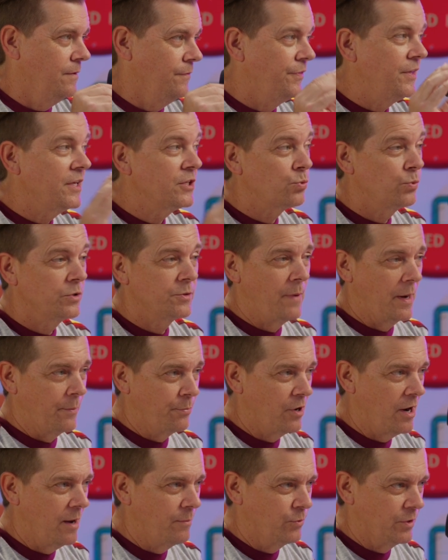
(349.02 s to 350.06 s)
This was my
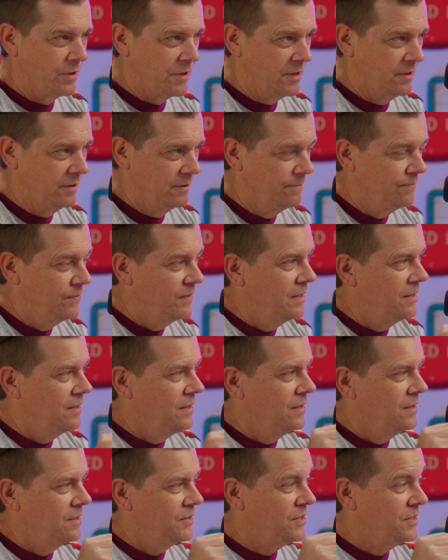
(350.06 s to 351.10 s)
problem with it.
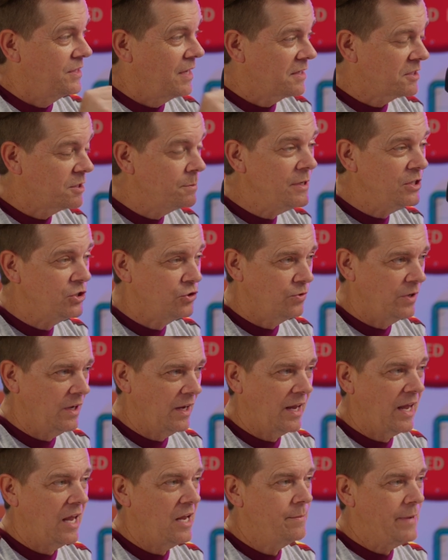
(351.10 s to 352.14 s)
Sesame
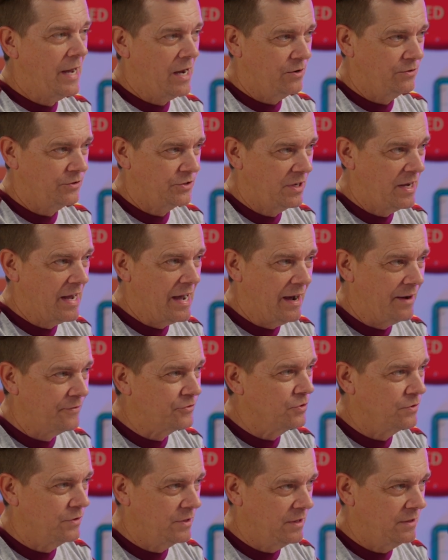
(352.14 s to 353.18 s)
Street came out
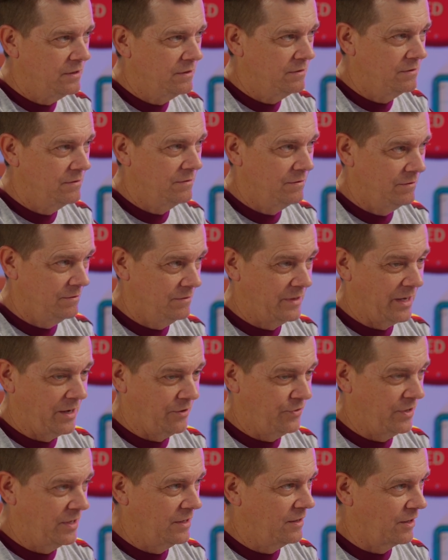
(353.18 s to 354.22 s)
after that
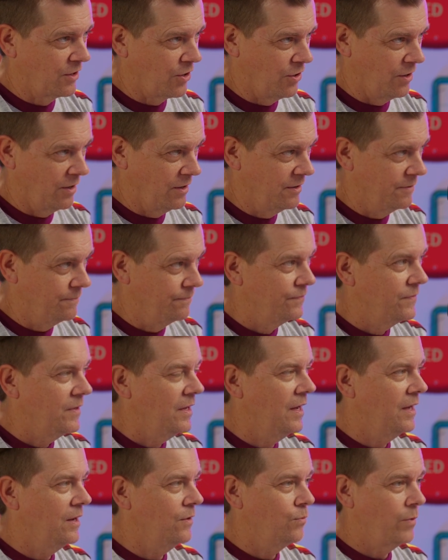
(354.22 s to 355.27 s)
event occurred,
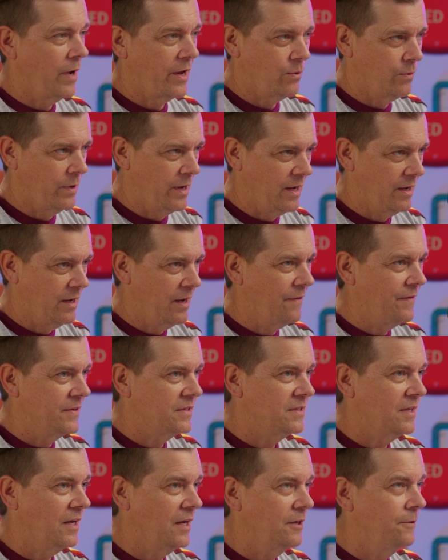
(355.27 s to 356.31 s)
and right away, and they
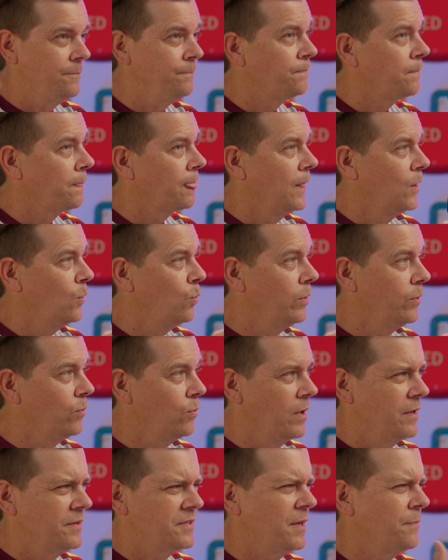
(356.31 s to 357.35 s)
said, we
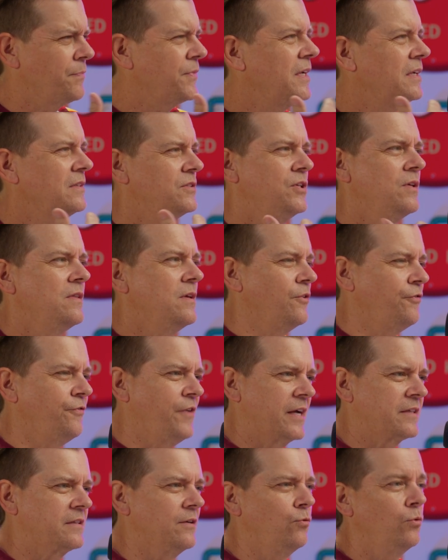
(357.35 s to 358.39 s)
want something to the
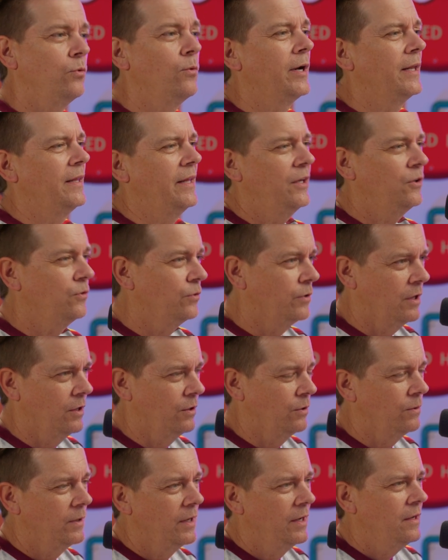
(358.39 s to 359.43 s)
effect of, we want to let you
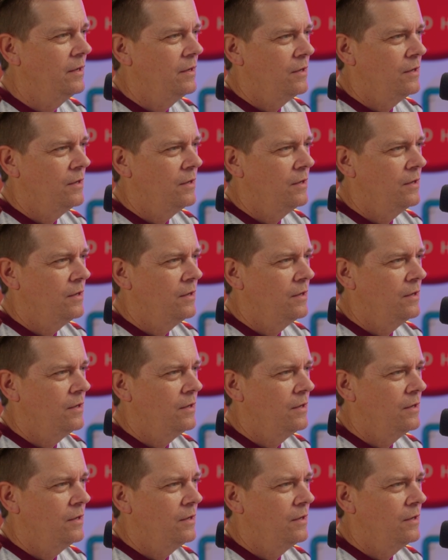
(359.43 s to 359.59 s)
know